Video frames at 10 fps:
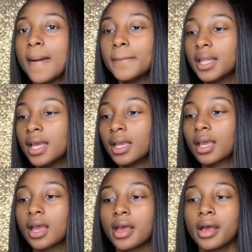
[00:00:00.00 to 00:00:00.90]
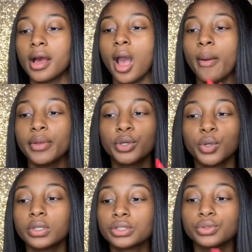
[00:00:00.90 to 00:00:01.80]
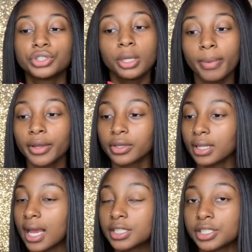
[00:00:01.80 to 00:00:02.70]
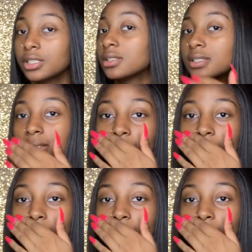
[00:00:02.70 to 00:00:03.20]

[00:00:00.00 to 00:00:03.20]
I'm like, how are you going to ship out your lashes?